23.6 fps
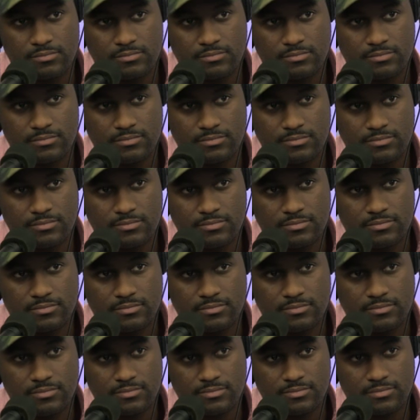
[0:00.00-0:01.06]

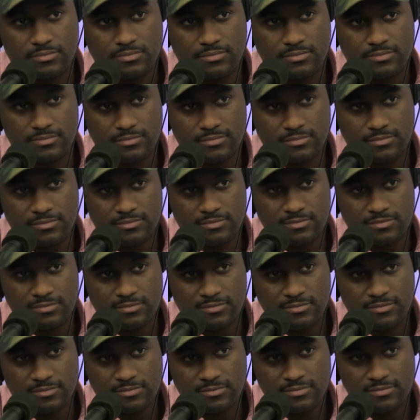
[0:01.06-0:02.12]

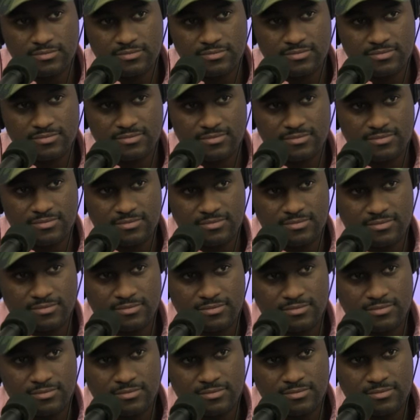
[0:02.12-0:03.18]

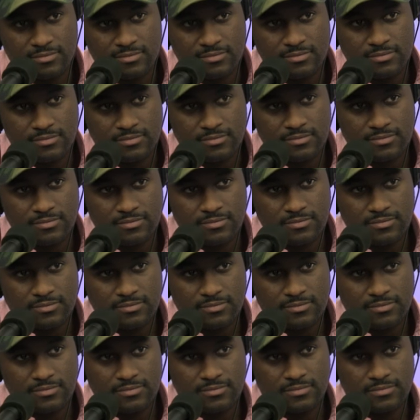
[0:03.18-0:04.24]

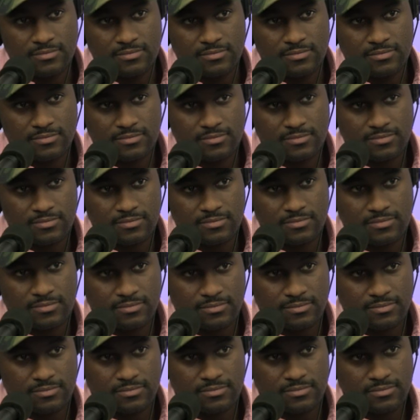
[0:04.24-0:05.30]

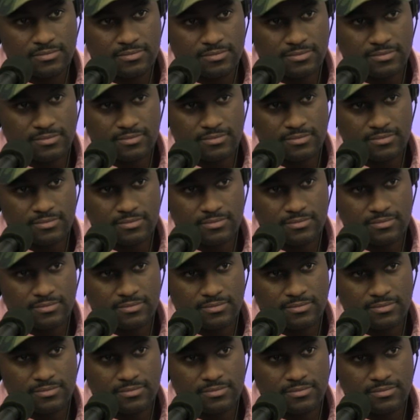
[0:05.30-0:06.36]

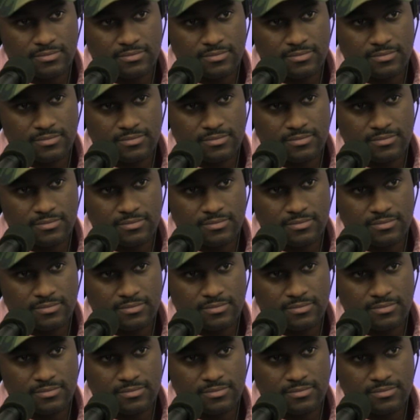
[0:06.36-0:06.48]
The person shown says nothing.